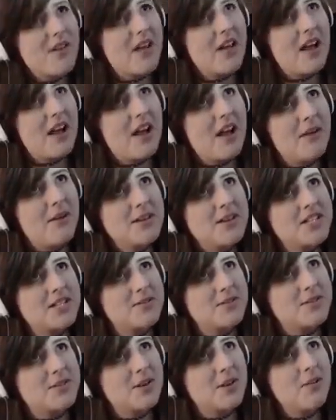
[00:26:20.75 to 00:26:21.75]
I wish
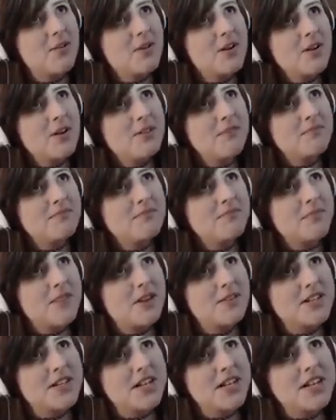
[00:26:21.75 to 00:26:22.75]
this was over.
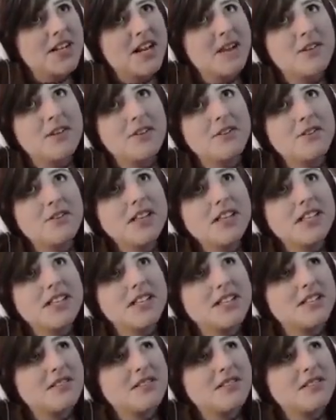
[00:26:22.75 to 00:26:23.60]
I wish I didn't have to do this.